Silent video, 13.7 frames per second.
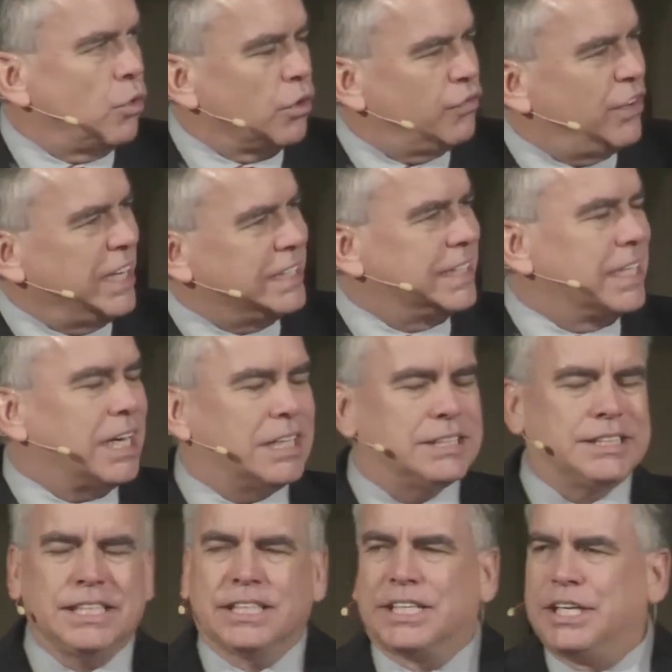or facing
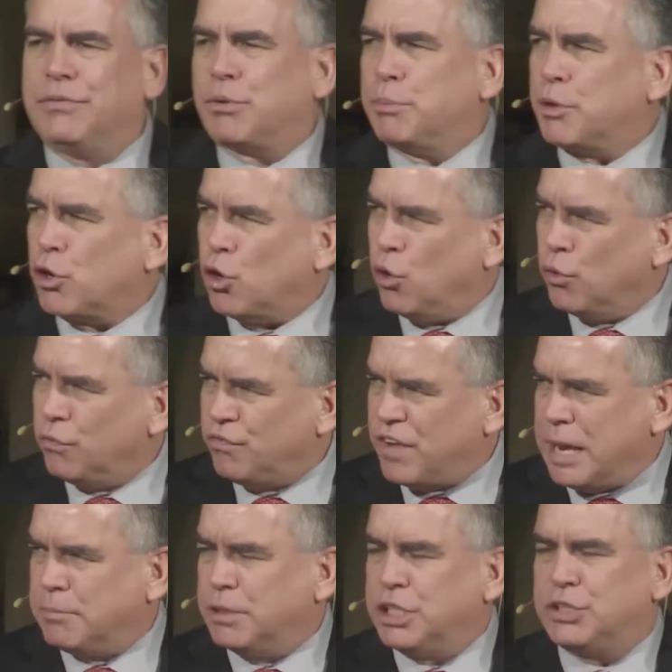hostility from their own
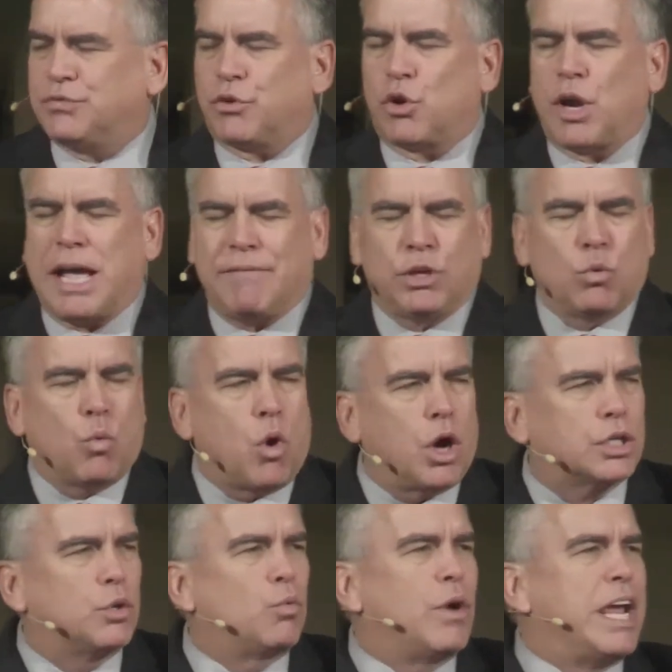families for having
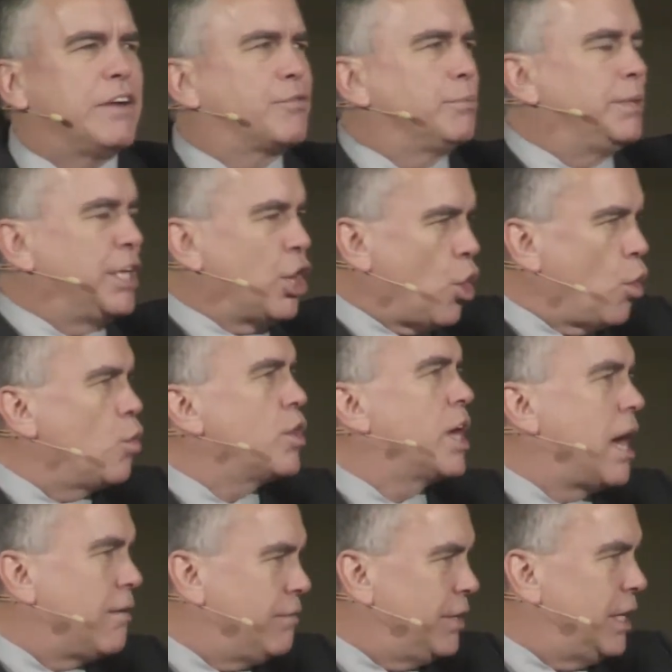walked away from the old
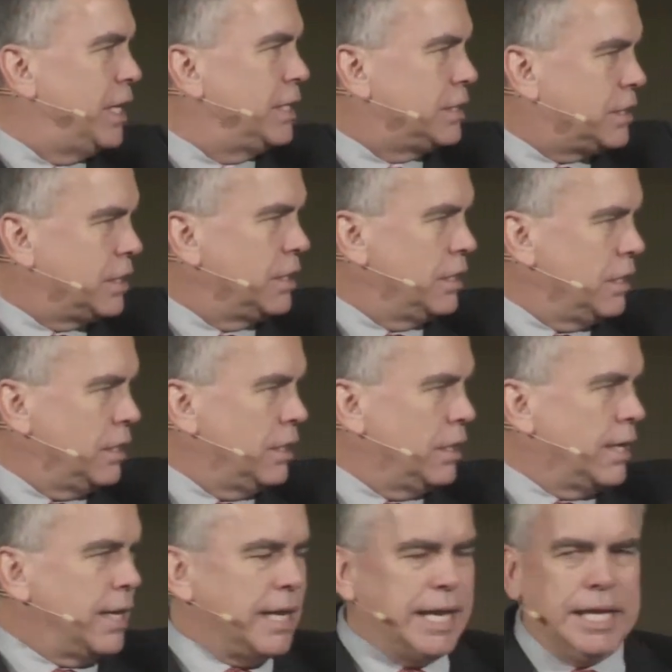covenant
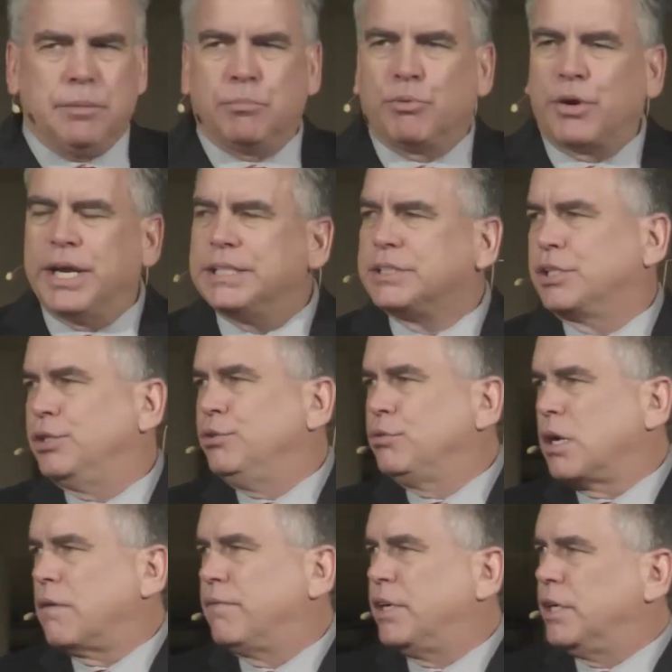and embraced the new
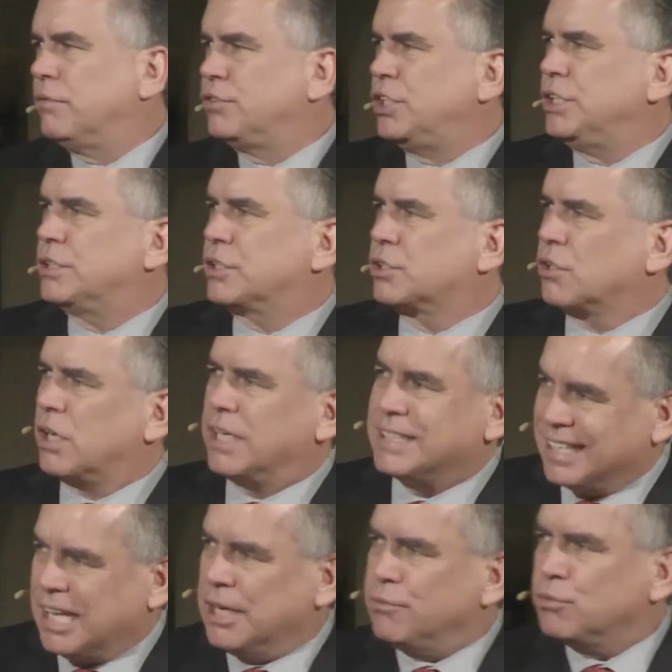covenant of Jesus
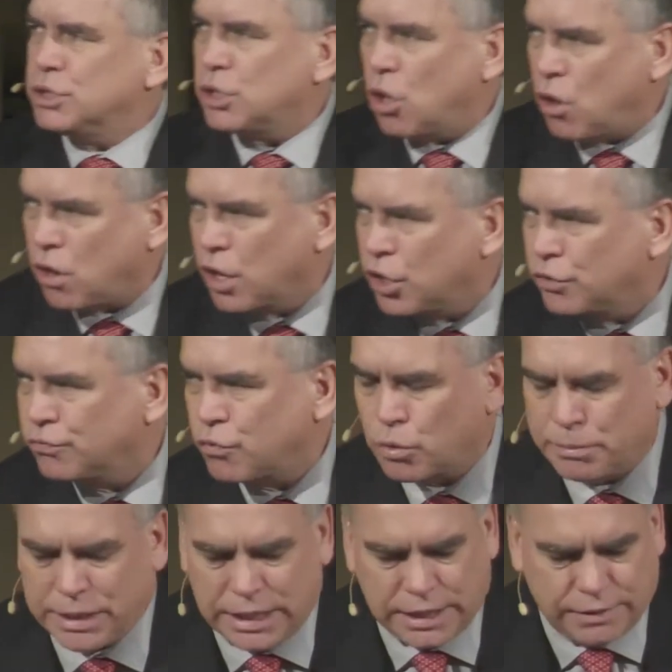Christ. Life was hard
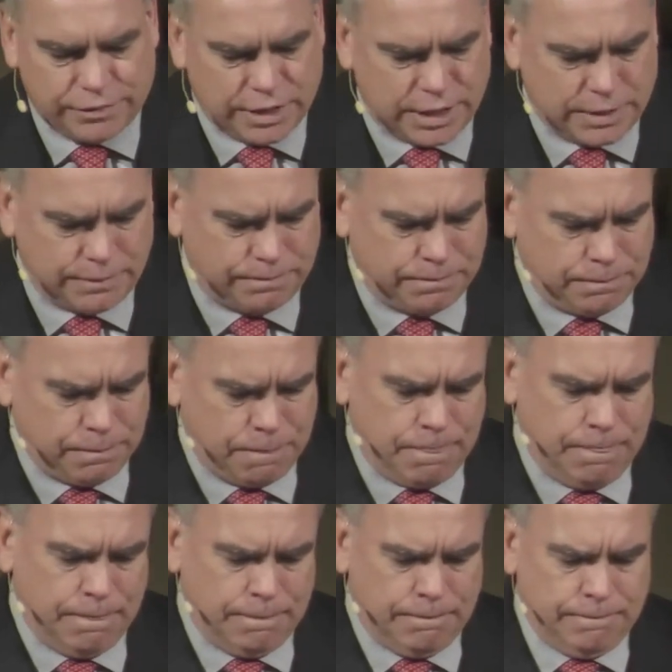for many of them.
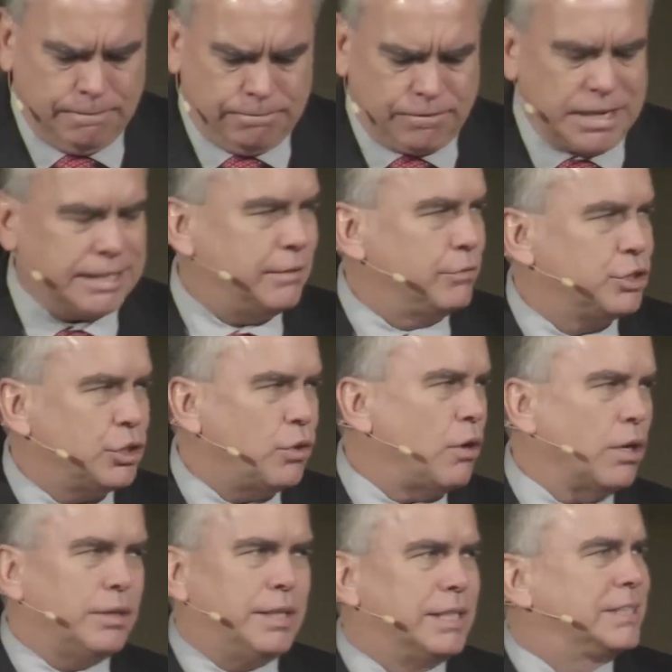In fact, it was so
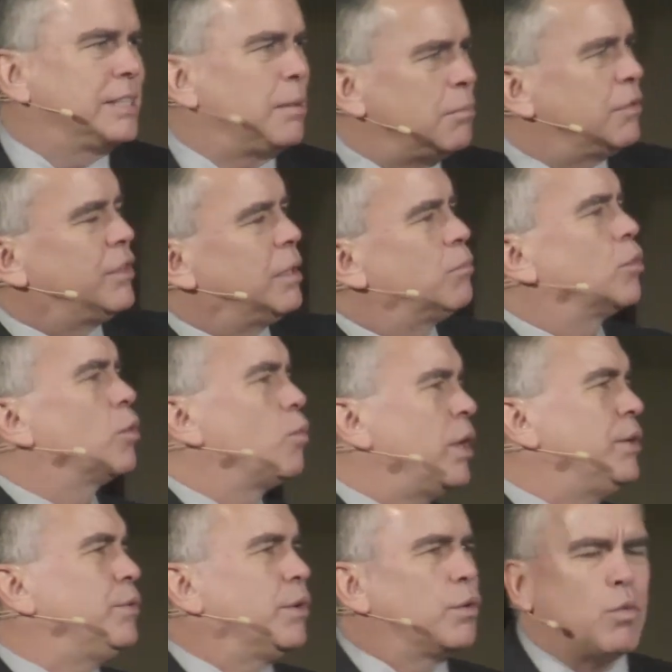hard that some of them were
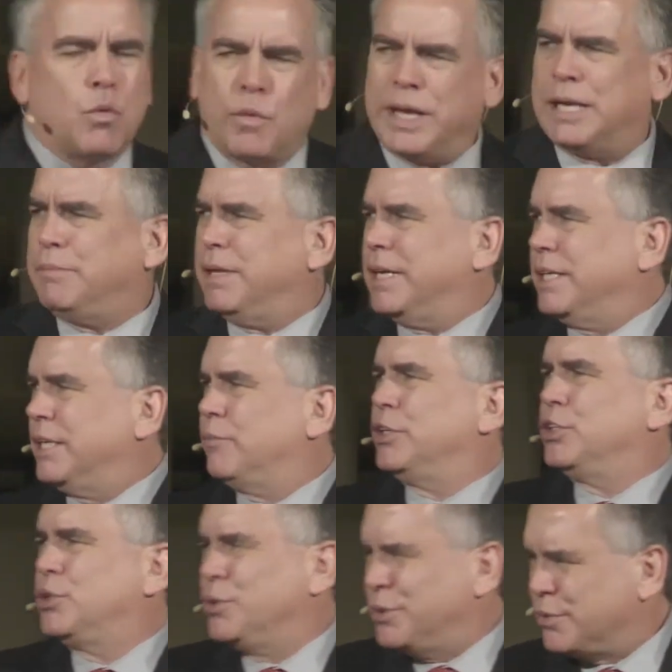wondering well, wait a minute, did we
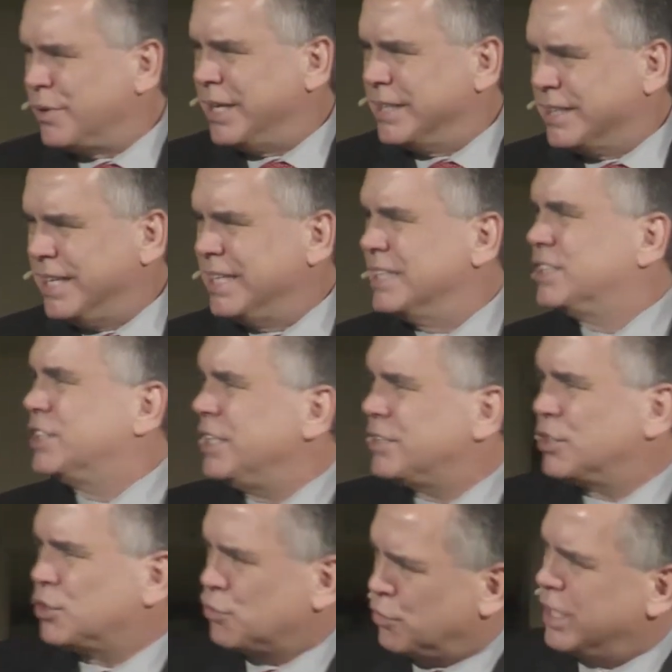do the right thing? Is
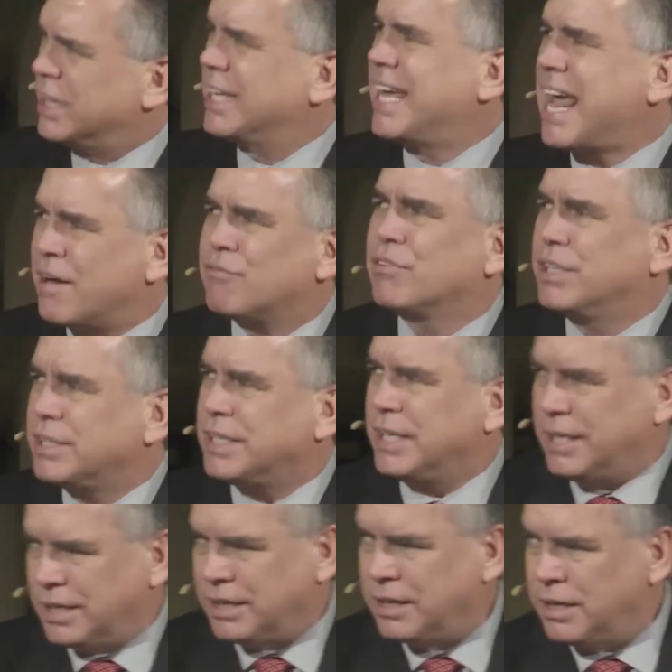Jesus really
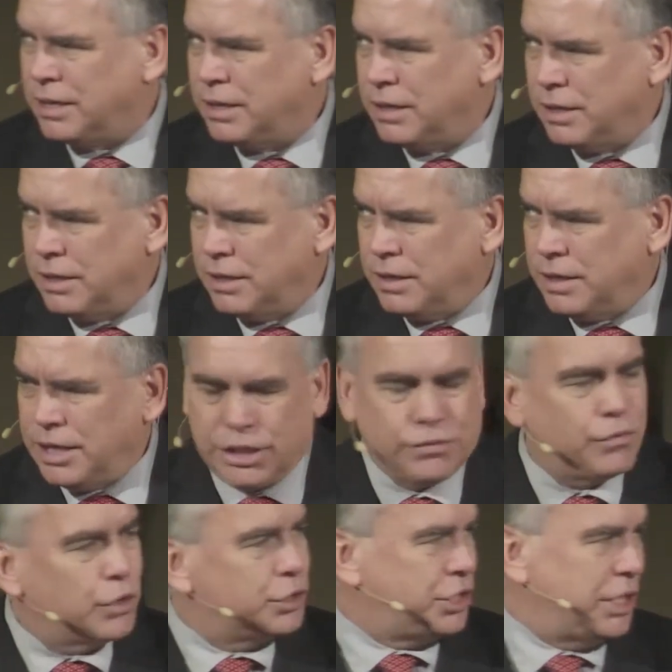everything? And the
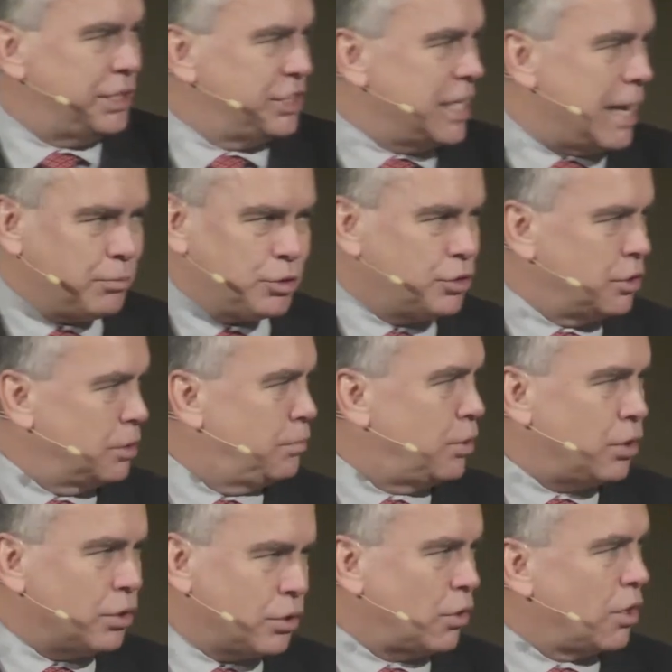first 10 chapters of the
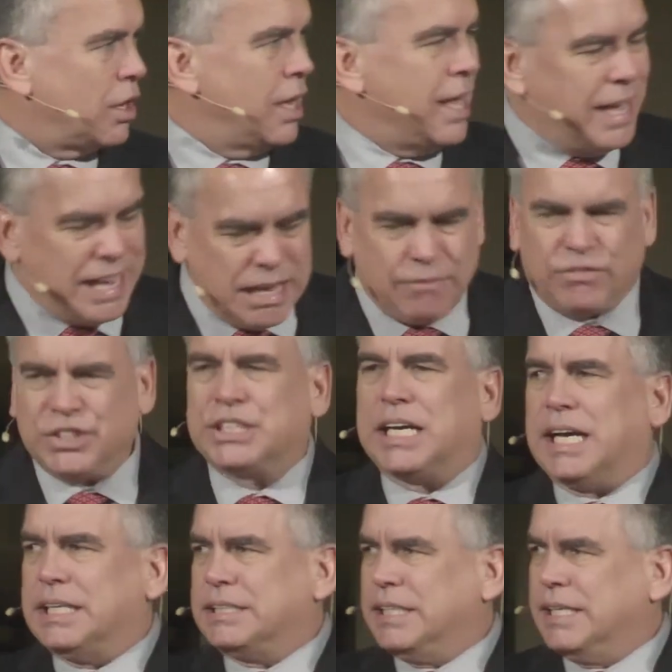book are
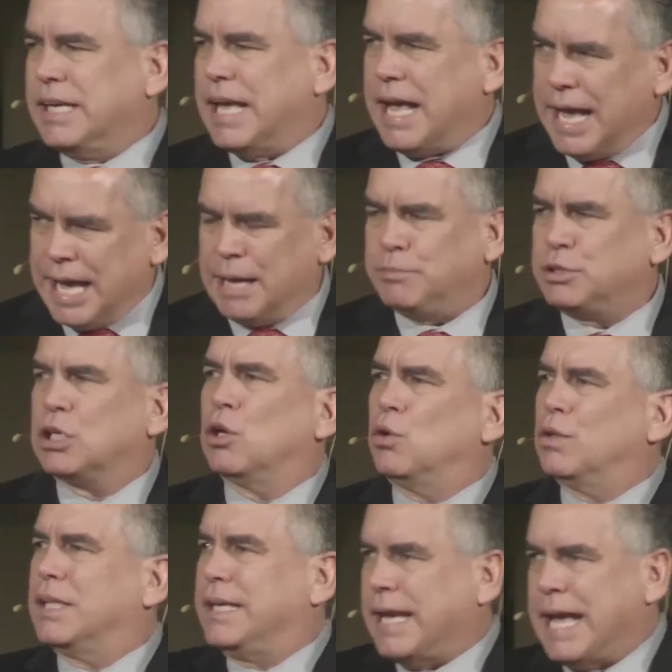emphasizing
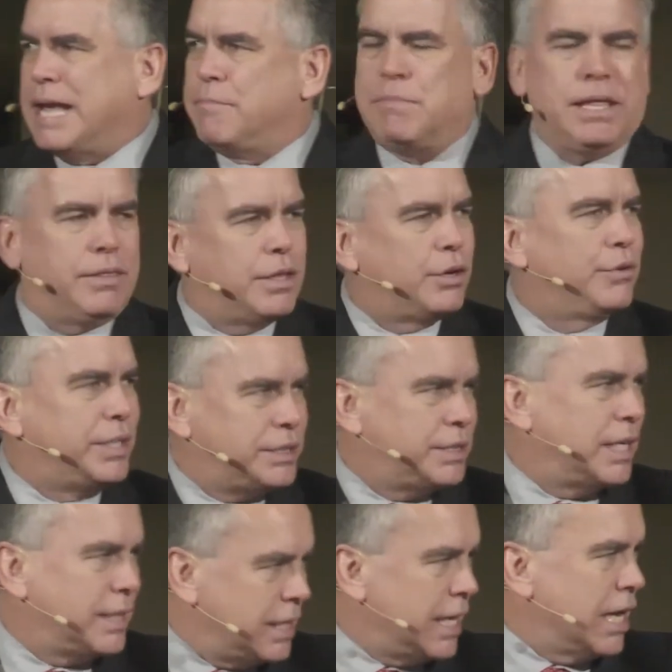absolutely, amen, there is
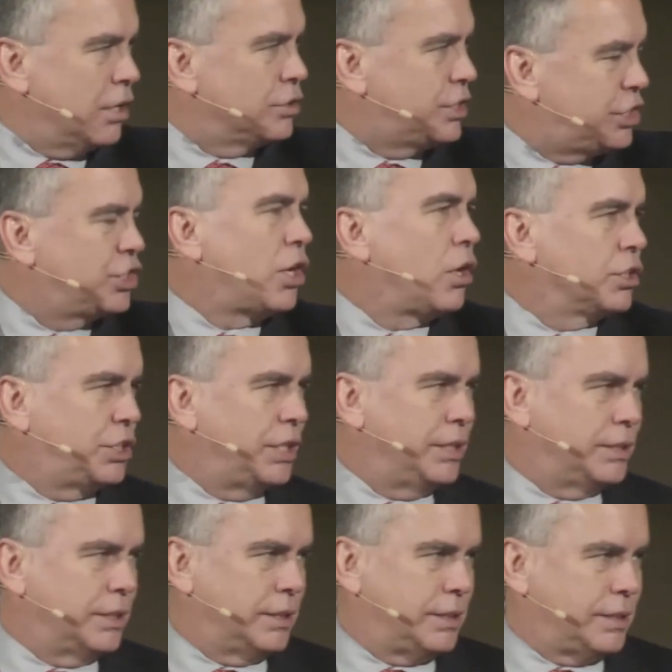nothing else. It's all
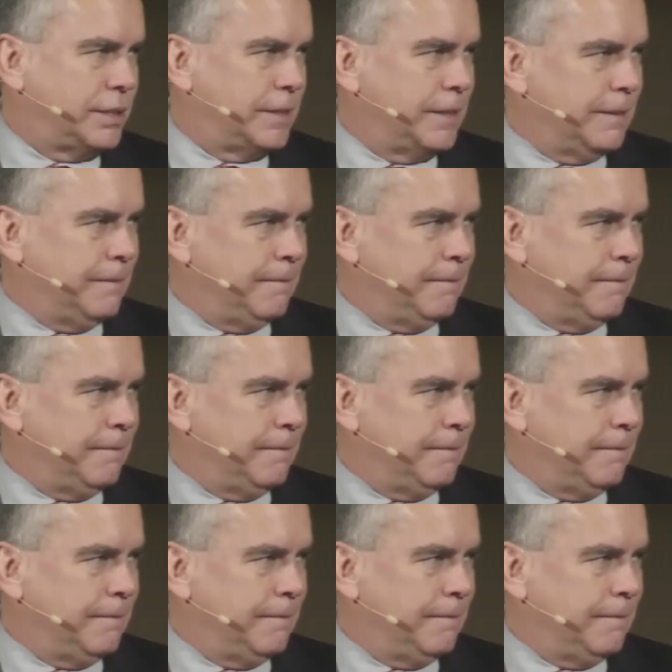Jesus.